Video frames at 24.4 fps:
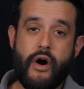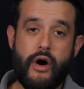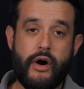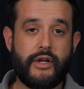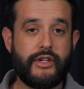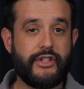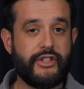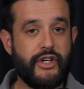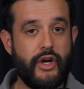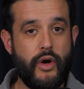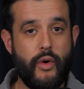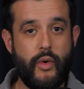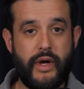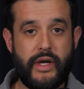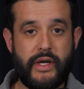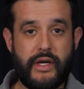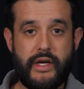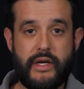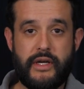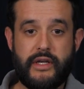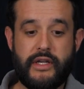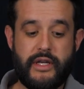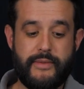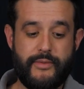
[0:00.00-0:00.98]

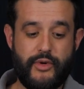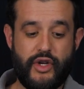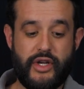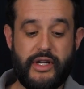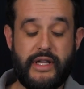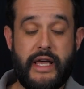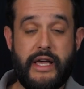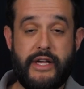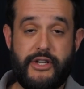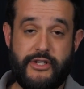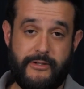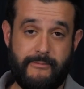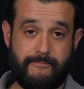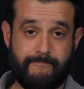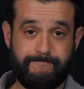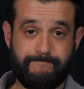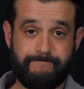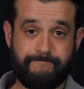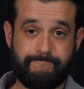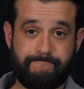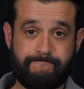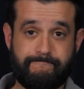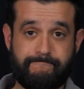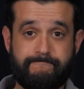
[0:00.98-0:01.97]
ongoing communication.
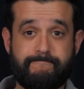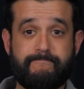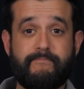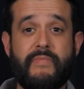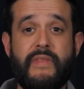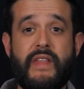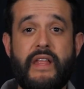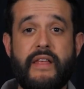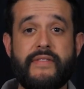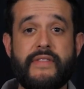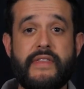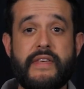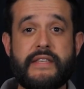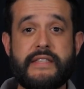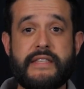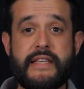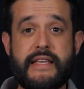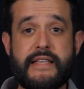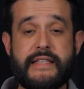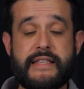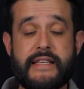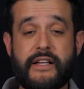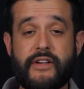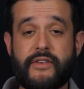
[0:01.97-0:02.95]
This
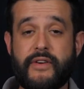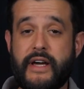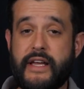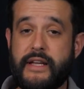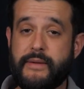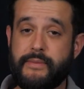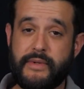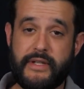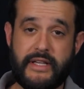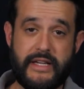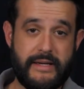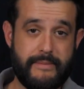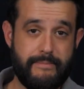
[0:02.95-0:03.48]
is incredibly